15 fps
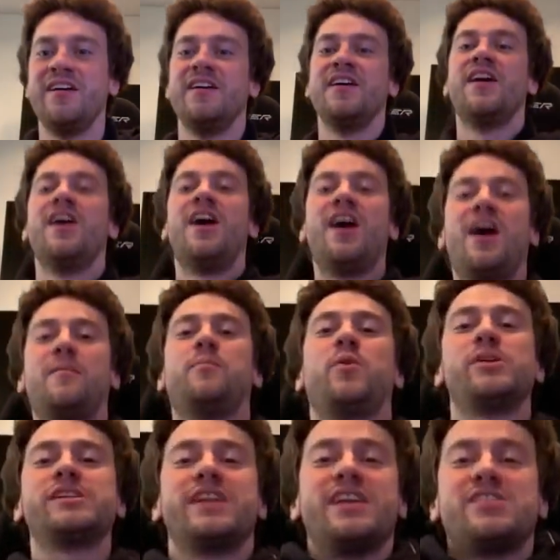Uh,
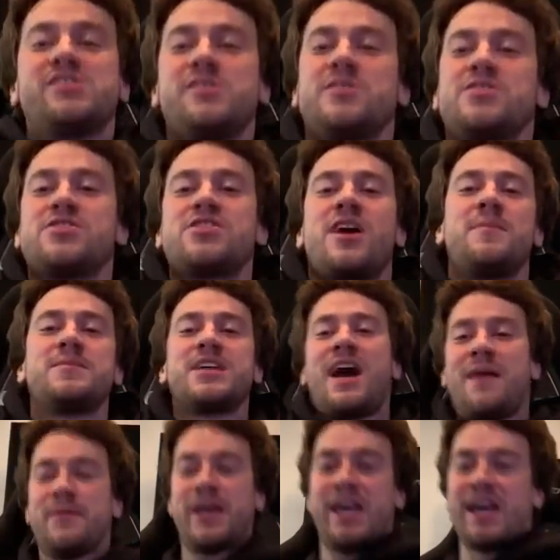Born Again Zookers, come to
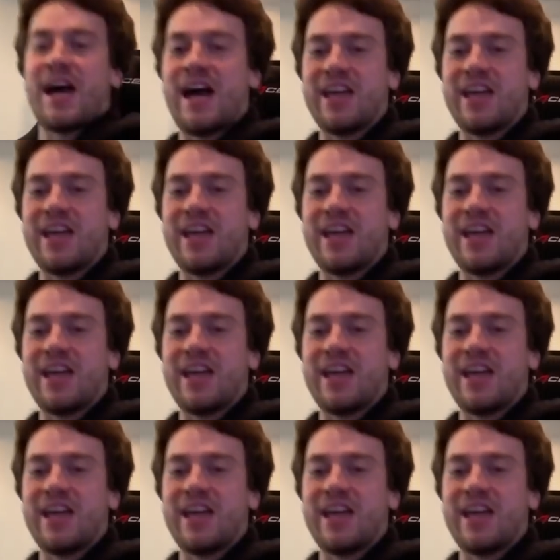comma.ai.